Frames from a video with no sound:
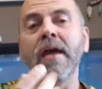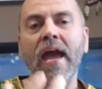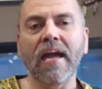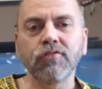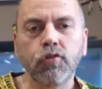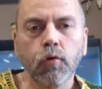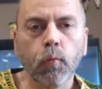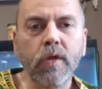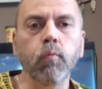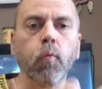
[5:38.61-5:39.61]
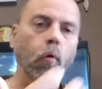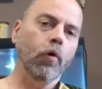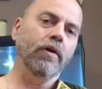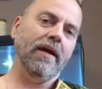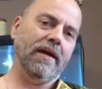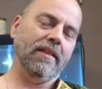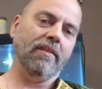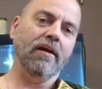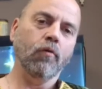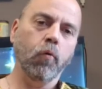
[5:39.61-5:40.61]
and to reward us
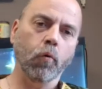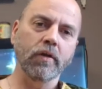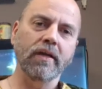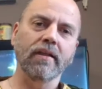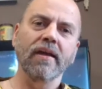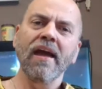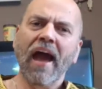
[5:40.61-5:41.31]
accordingly.